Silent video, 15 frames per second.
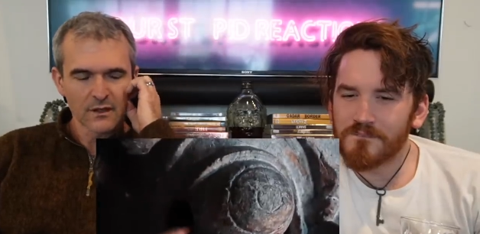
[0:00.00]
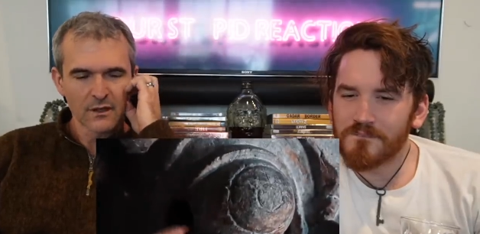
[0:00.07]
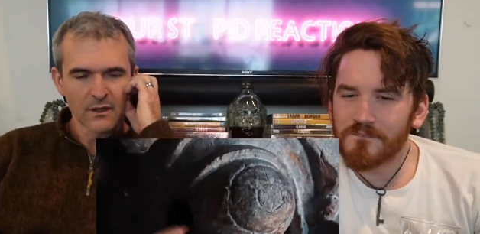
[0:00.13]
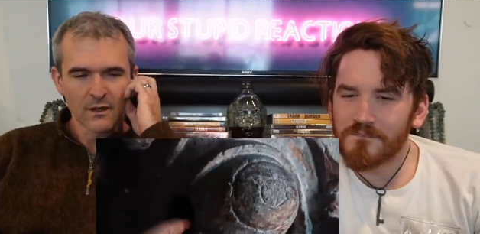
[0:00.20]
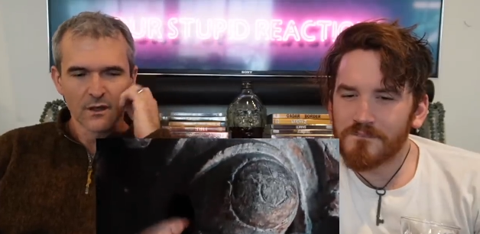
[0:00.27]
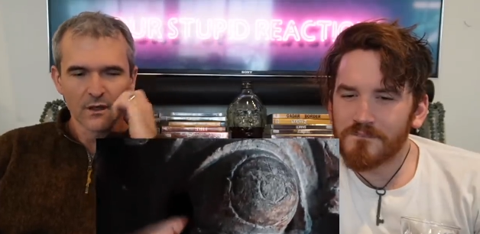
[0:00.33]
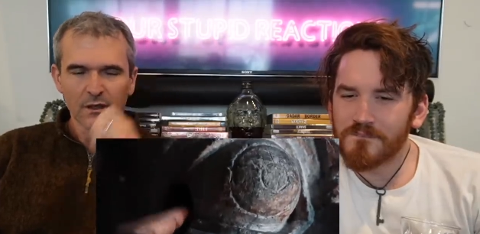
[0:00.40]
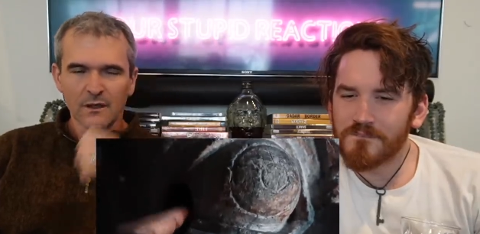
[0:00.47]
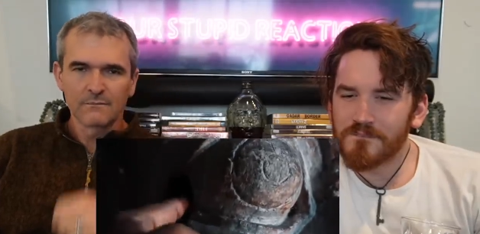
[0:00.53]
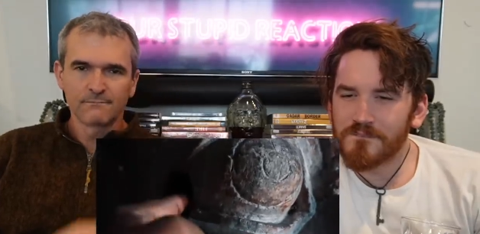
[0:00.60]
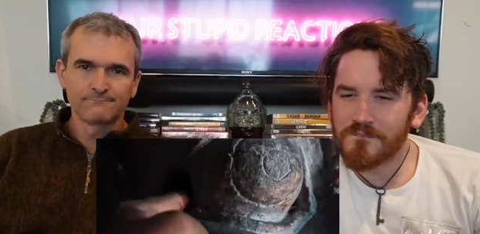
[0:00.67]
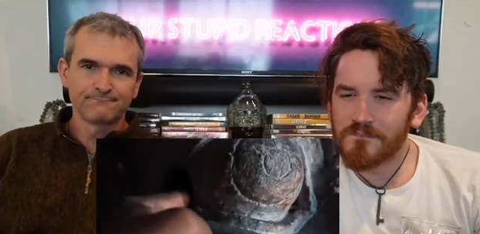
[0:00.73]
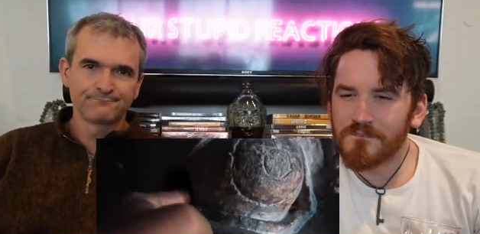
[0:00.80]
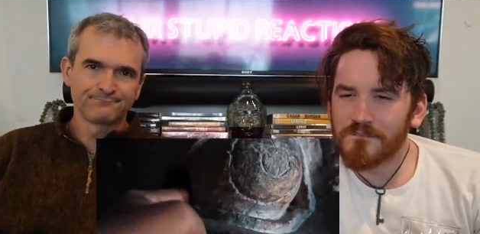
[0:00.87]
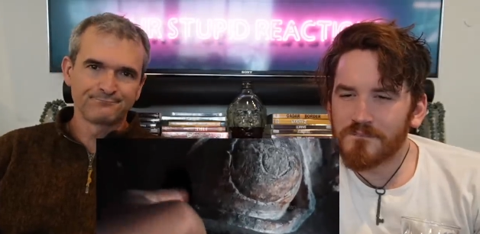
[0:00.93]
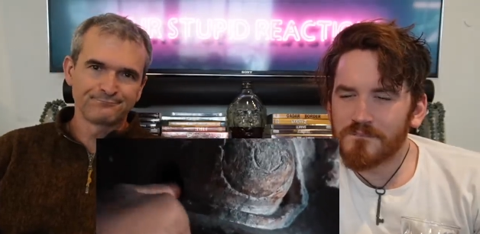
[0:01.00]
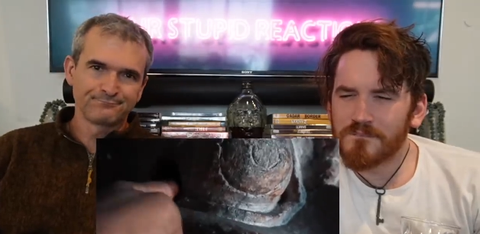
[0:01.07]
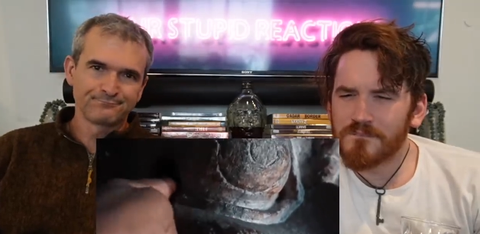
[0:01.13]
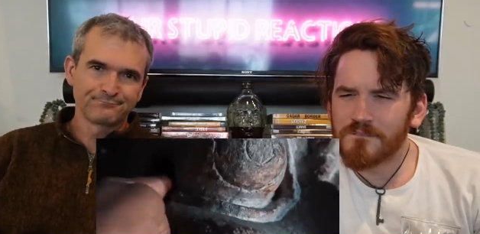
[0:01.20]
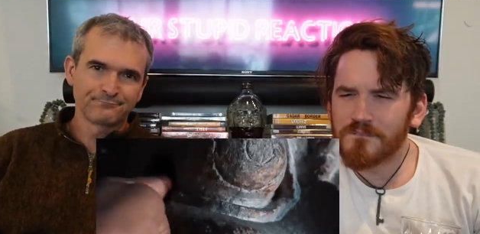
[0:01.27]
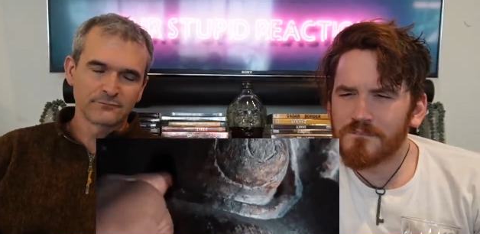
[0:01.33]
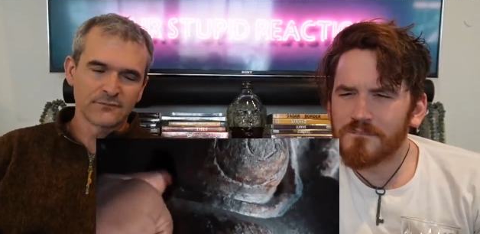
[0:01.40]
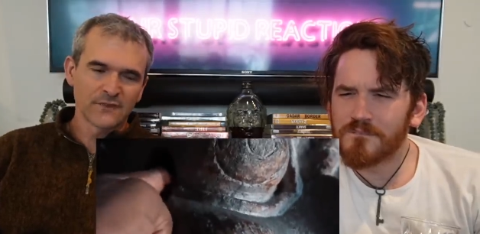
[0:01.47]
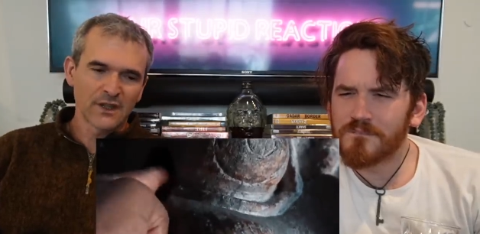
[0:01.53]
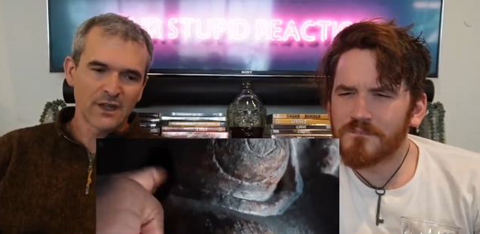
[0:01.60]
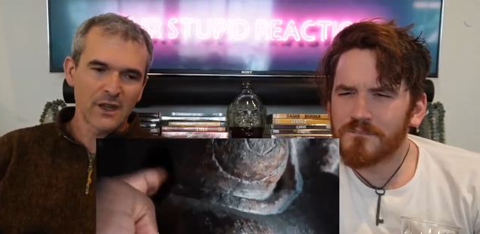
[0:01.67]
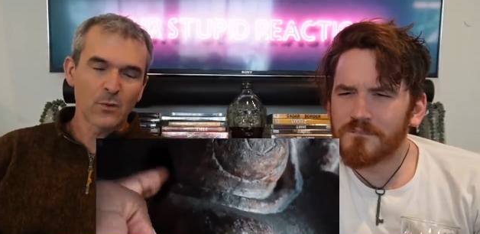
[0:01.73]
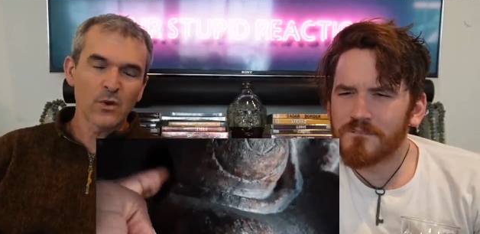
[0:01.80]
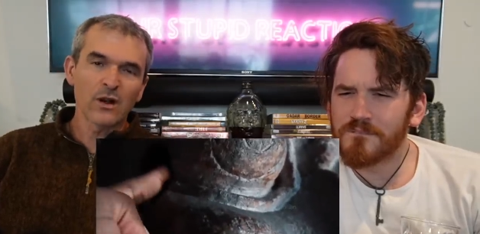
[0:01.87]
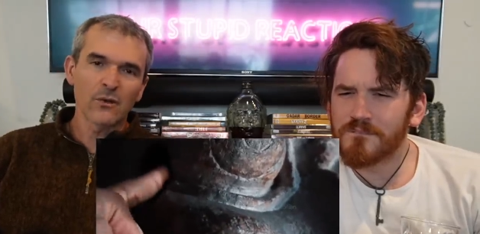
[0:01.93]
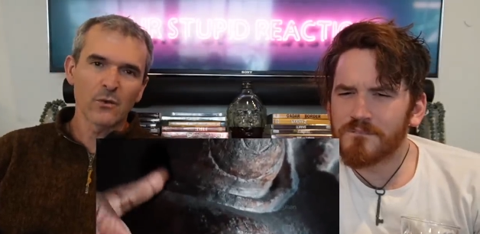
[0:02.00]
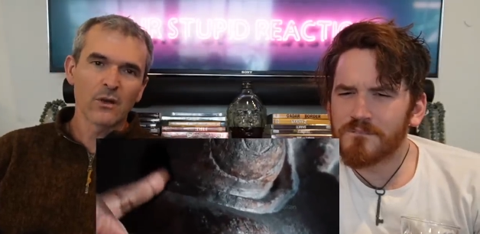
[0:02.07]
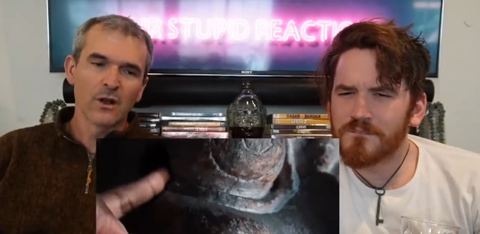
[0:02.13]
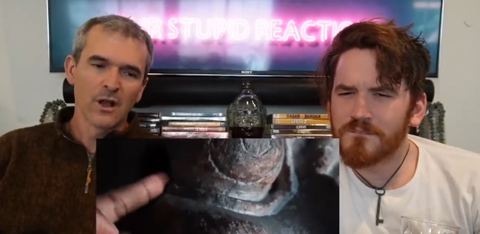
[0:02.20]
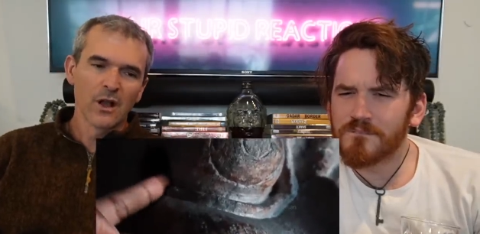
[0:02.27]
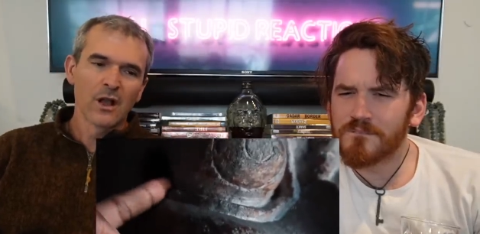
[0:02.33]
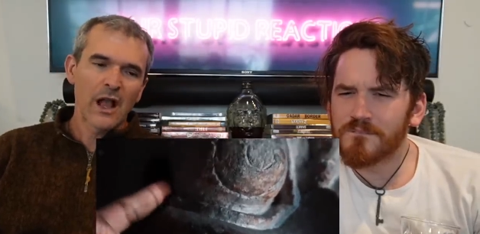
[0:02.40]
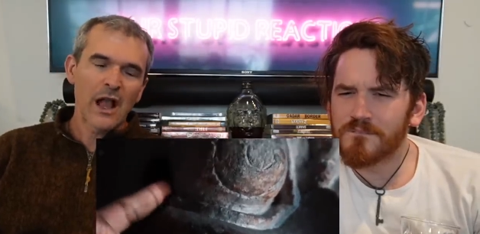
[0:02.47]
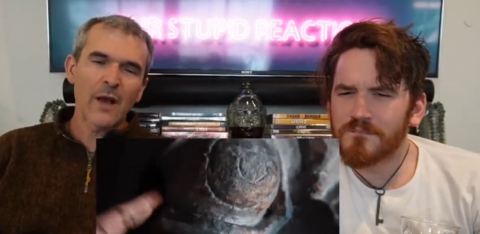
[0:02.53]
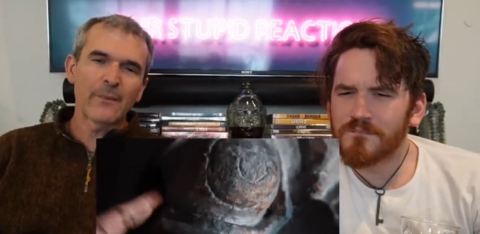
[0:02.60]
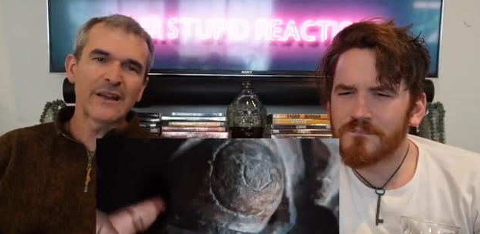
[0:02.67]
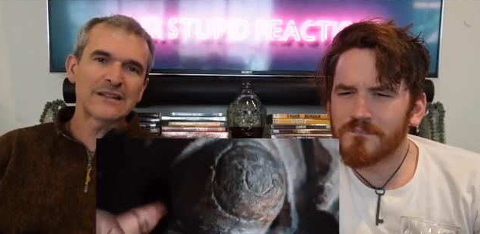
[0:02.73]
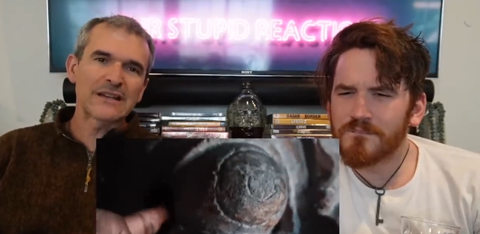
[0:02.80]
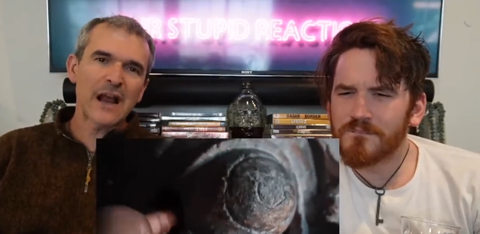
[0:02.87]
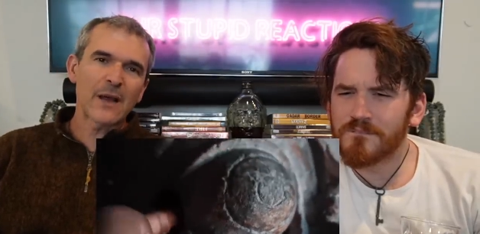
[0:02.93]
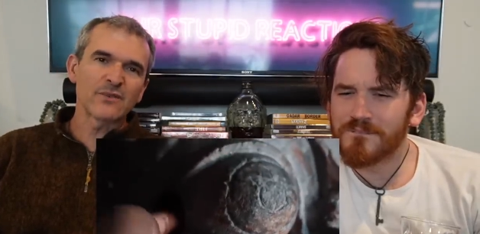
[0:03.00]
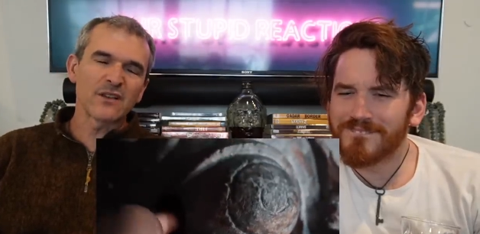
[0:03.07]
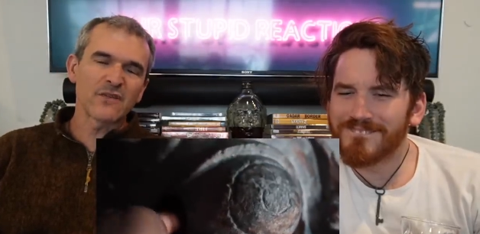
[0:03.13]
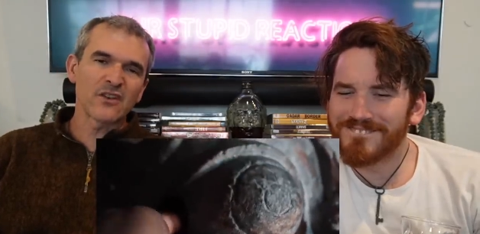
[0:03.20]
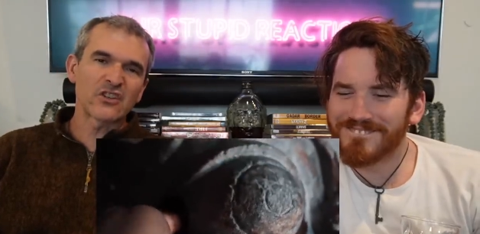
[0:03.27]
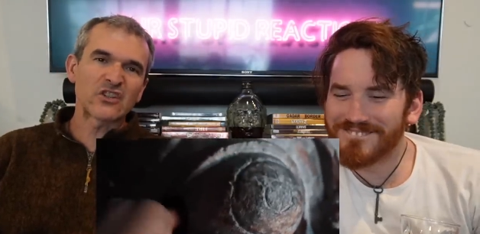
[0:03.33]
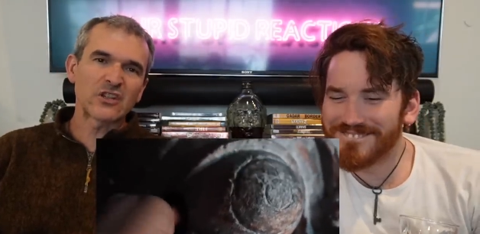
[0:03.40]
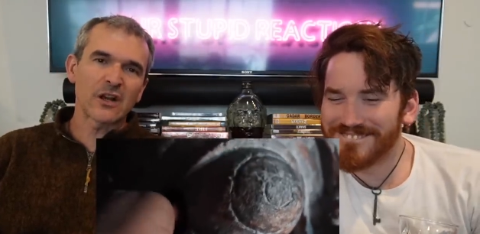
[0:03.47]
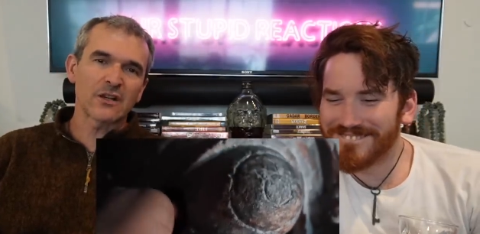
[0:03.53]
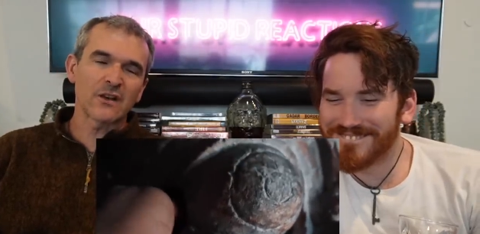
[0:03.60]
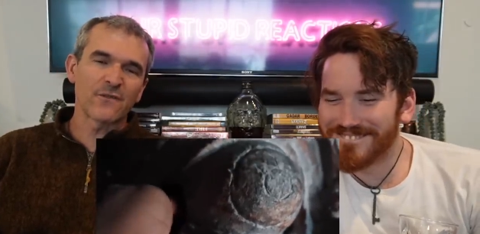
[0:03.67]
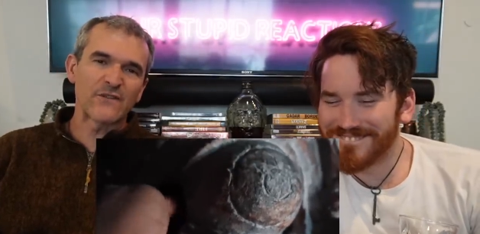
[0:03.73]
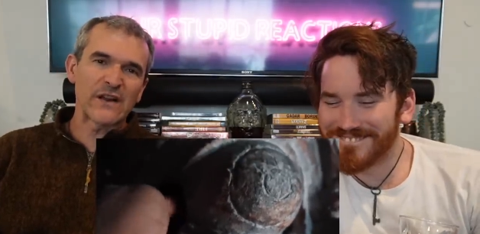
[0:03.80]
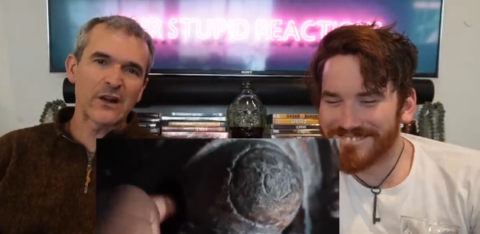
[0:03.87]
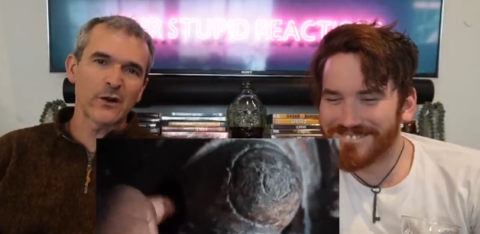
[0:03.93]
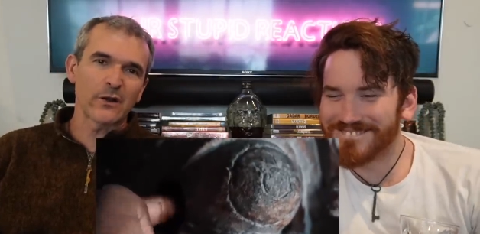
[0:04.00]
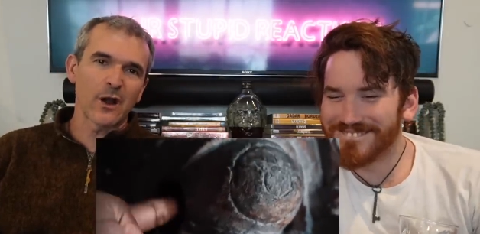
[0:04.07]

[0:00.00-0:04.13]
Speaker 1: Again, a perfectly yeah, drilled. How many times have you stuck your finger hole. in